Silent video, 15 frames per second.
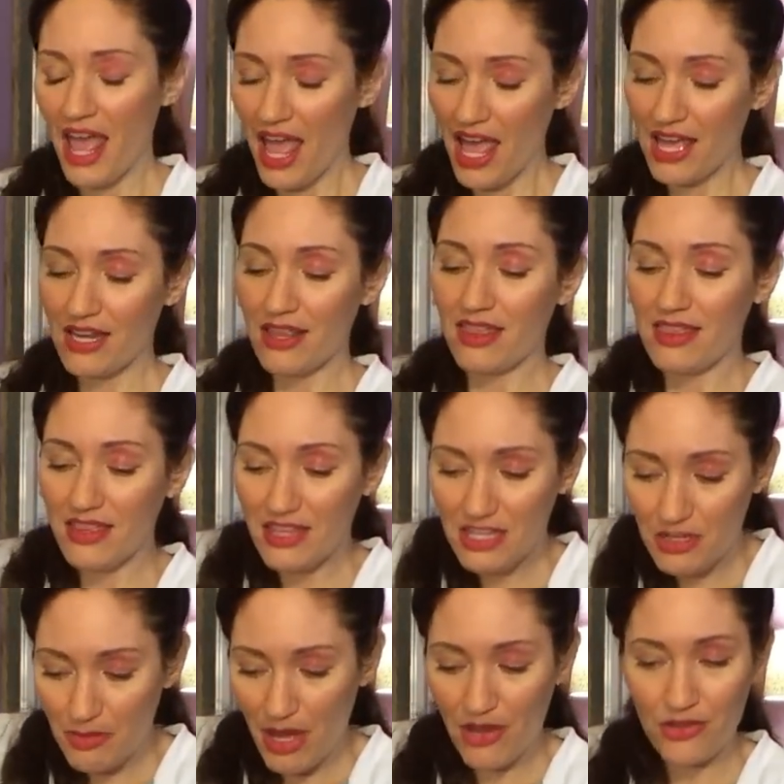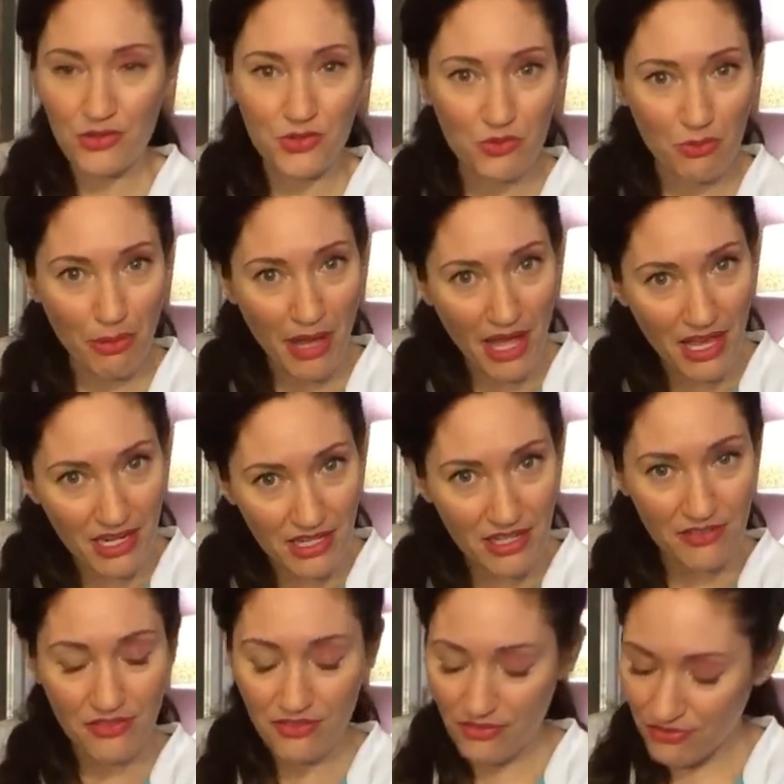And think about those
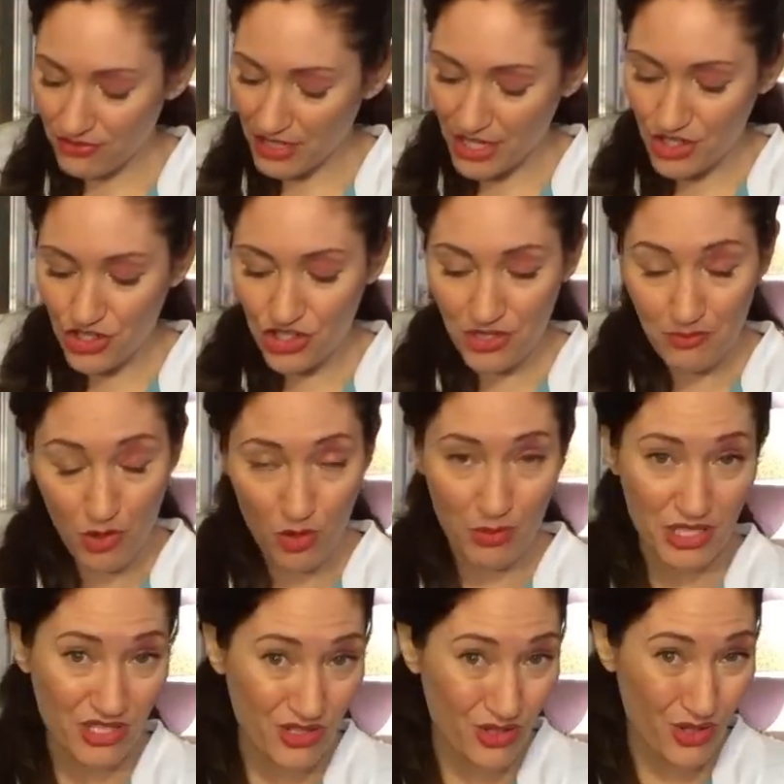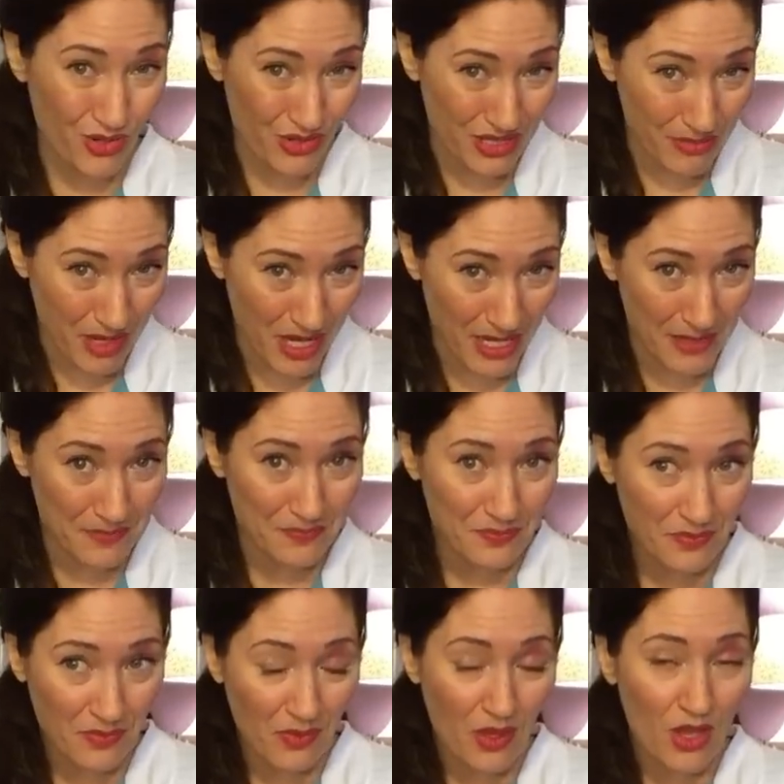repetitive flexion moments to your spine.
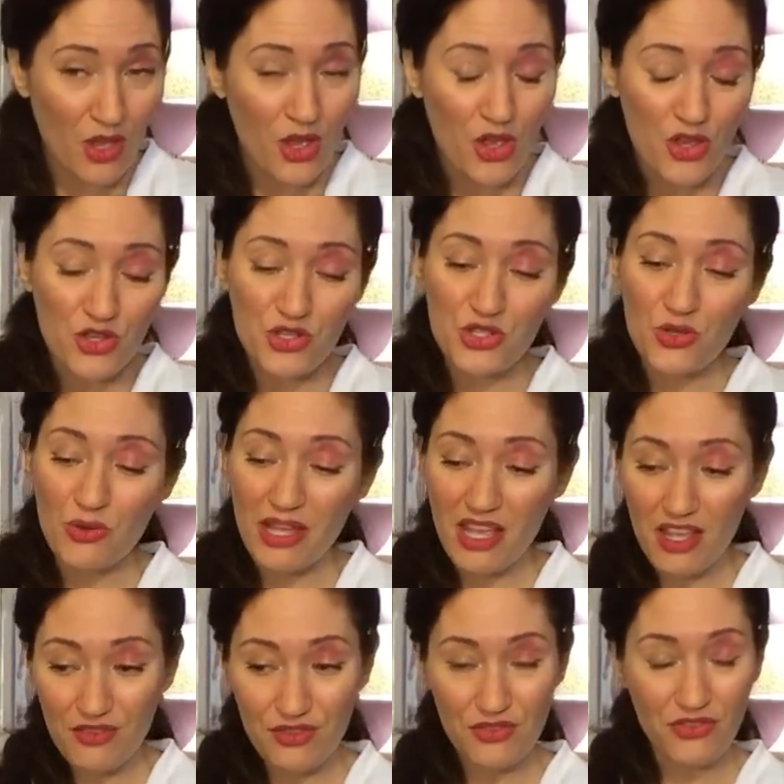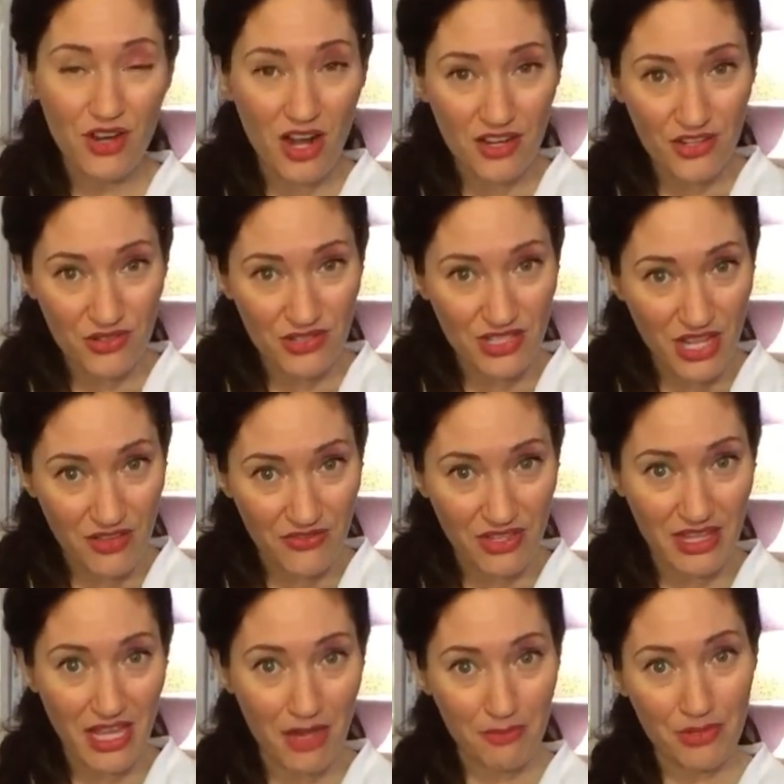So if you've gotten yourself in
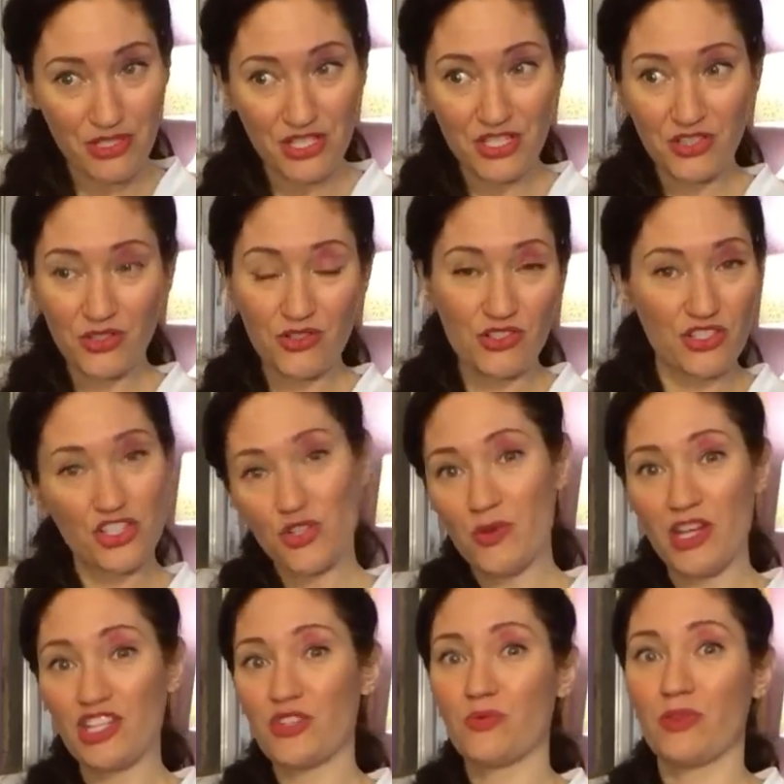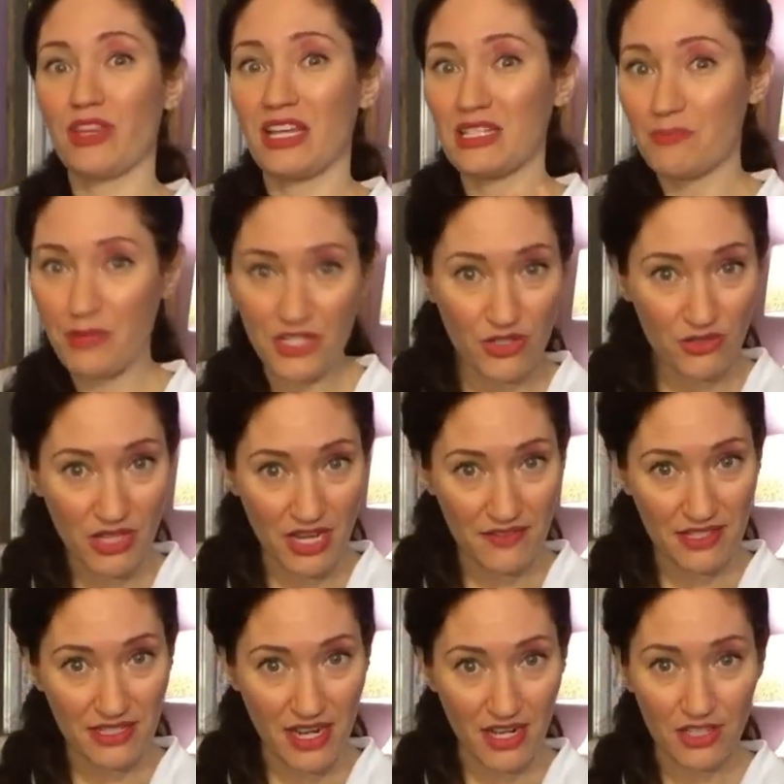that particular situation where that's been your
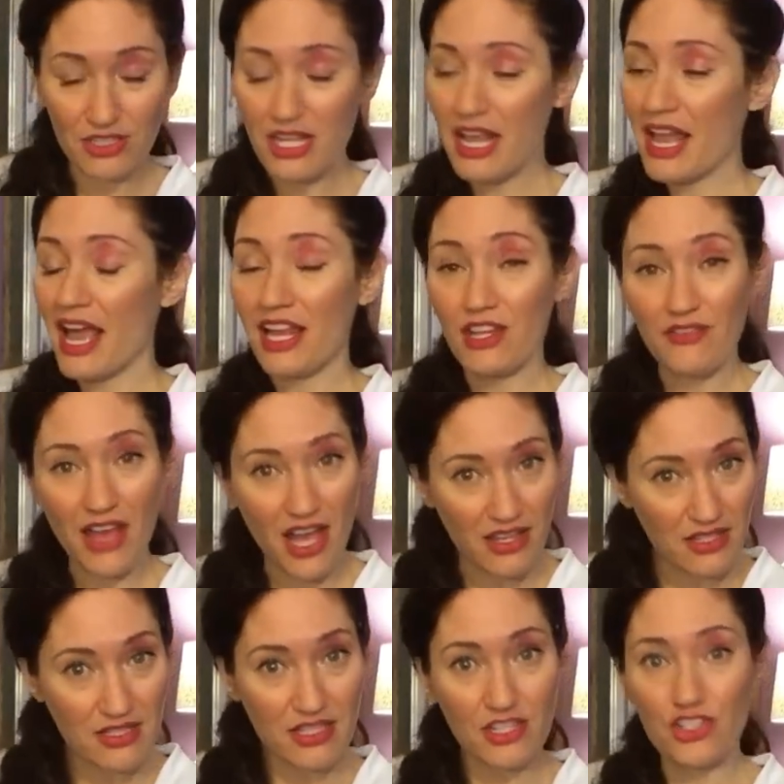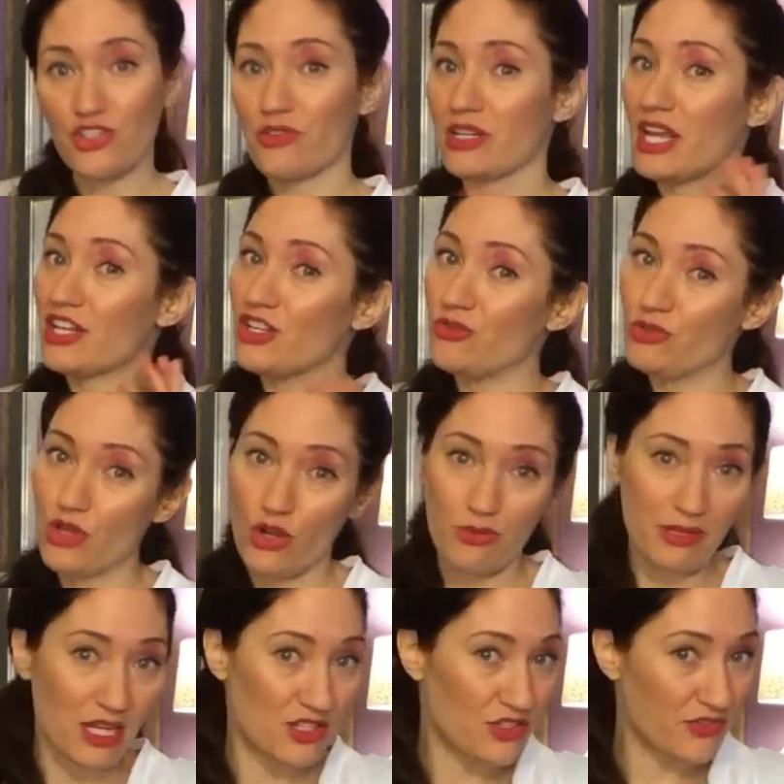lifestyle and you've had this injury and you know
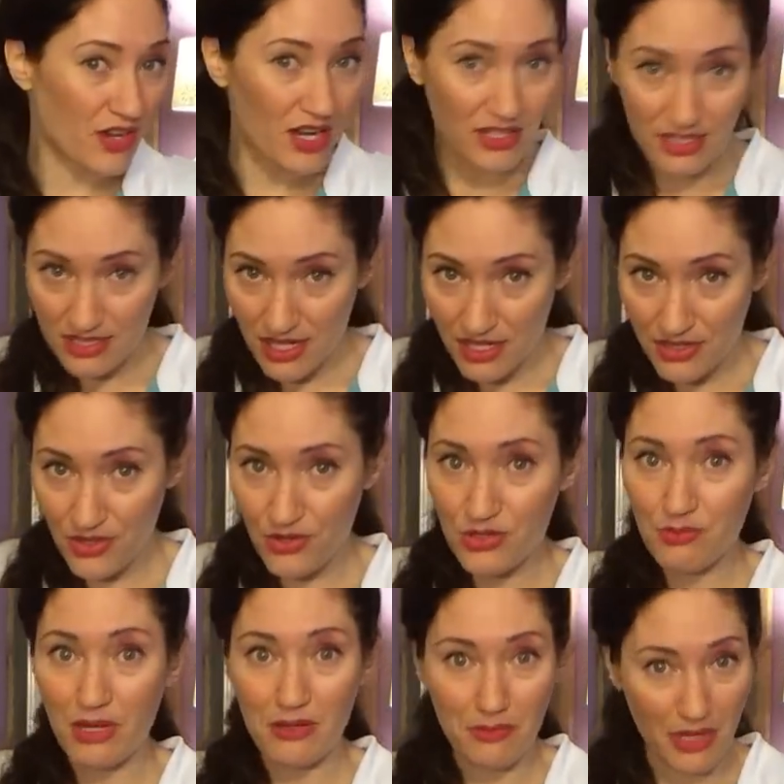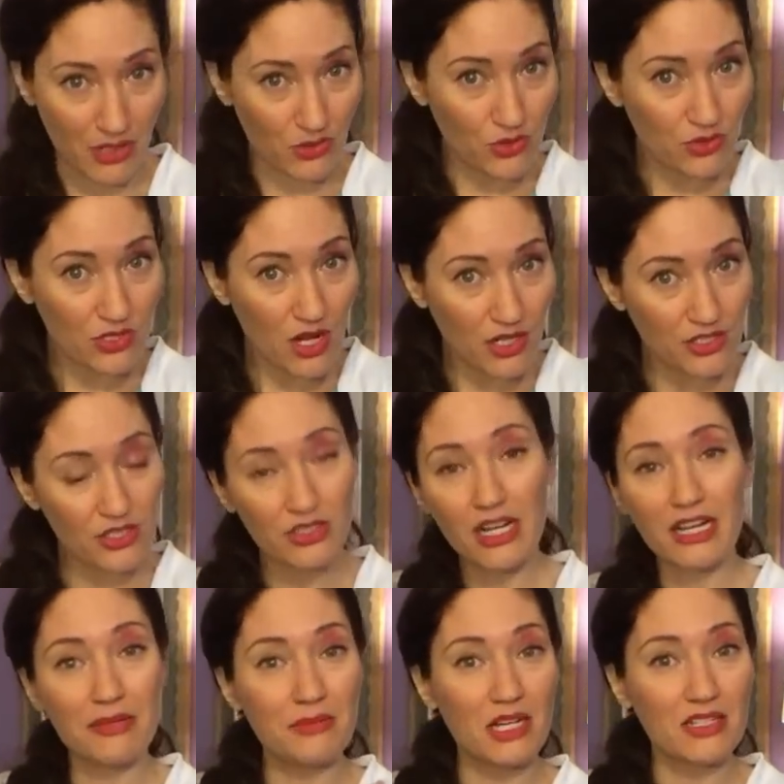because you got it diagnosed by a medical doctor,
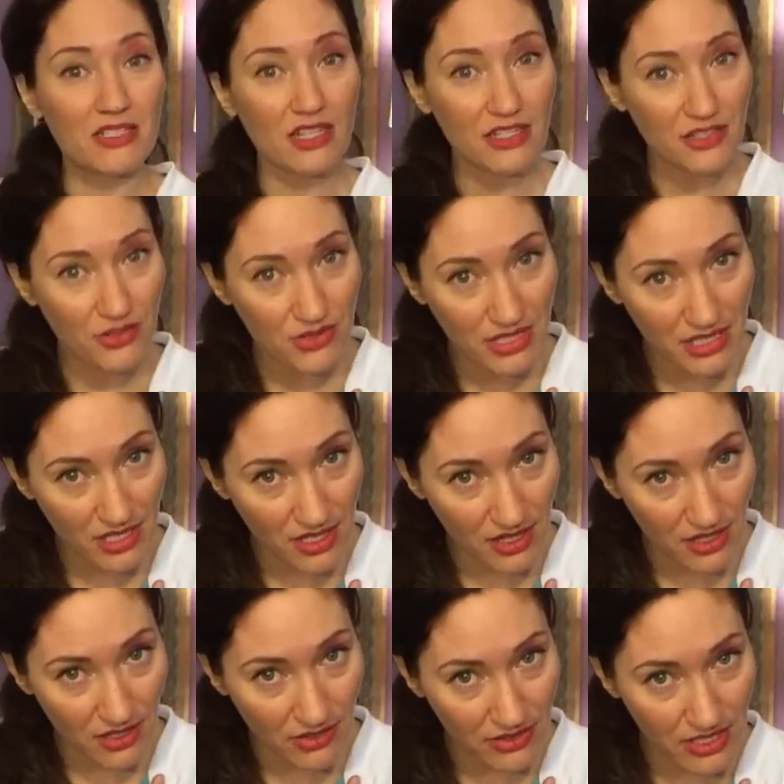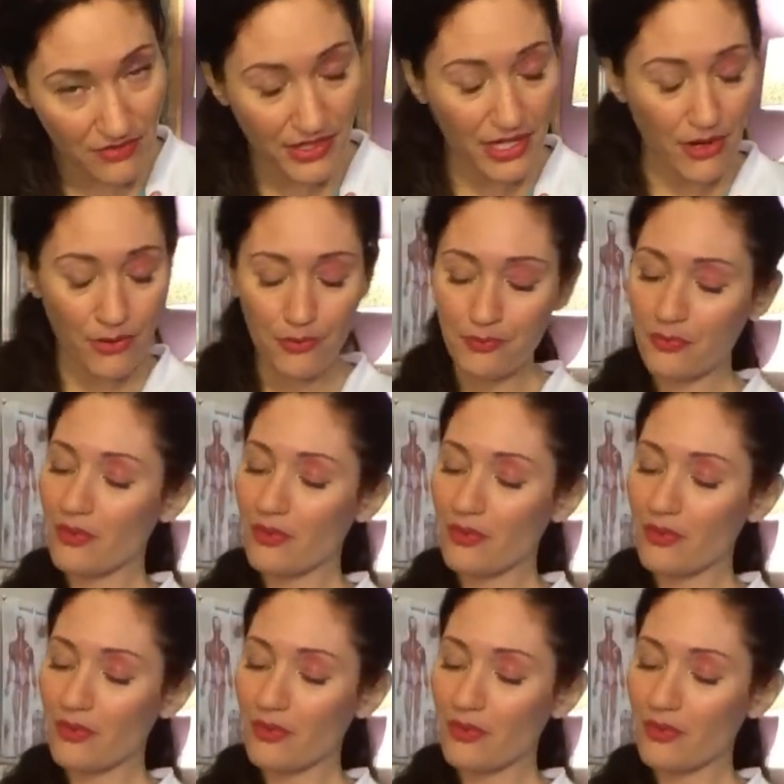I am not diagnosing anything on this video,